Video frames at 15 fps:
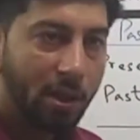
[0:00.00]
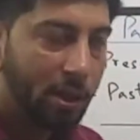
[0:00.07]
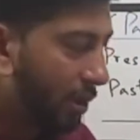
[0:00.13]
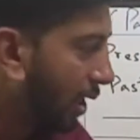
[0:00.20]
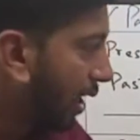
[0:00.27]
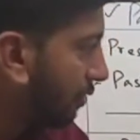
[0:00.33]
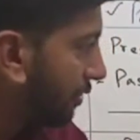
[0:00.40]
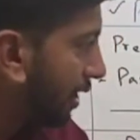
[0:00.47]

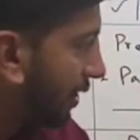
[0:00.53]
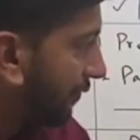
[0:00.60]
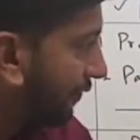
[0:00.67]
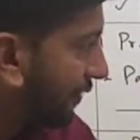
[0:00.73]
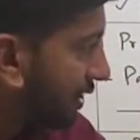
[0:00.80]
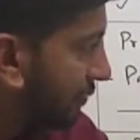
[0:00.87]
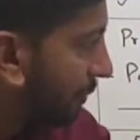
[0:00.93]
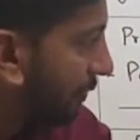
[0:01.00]
Now the
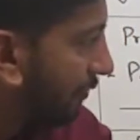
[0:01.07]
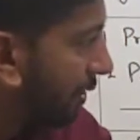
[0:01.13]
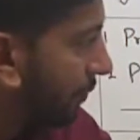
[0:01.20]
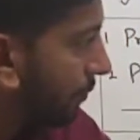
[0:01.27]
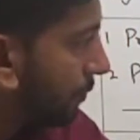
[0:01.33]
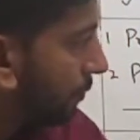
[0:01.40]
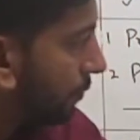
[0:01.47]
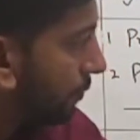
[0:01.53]
difference
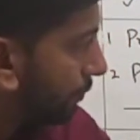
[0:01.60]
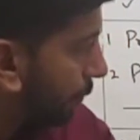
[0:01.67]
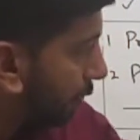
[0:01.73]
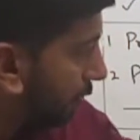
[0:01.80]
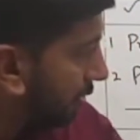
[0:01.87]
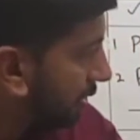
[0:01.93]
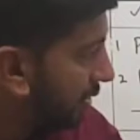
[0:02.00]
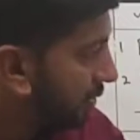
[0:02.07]
between
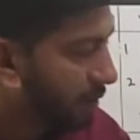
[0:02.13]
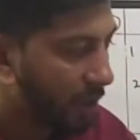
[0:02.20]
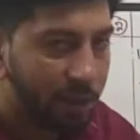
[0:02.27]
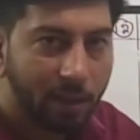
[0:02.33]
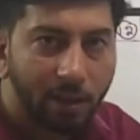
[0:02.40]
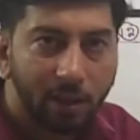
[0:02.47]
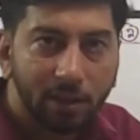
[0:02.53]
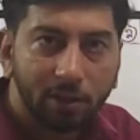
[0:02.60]
both these
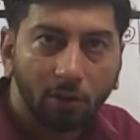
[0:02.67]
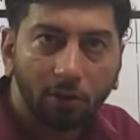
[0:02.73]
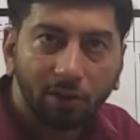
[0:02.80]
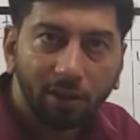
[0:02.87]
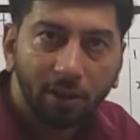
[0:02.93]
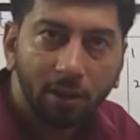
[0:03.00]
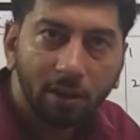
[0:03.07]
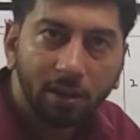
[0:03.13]
tenses is
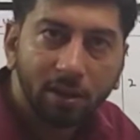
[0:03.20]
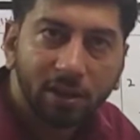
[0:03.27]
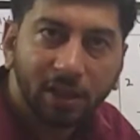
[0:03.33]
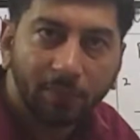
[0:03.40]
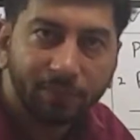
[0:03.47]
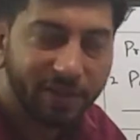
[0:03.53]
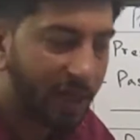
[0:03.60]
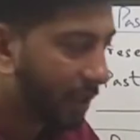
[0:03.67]
only
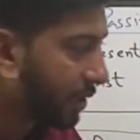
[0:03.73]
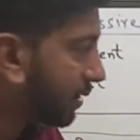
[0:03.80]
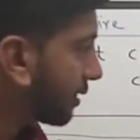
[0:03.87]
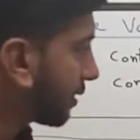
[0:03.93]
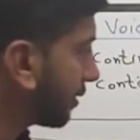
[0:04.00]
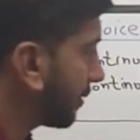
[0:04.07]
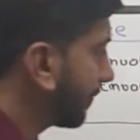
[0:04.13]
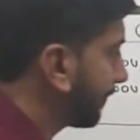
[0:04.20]
subject.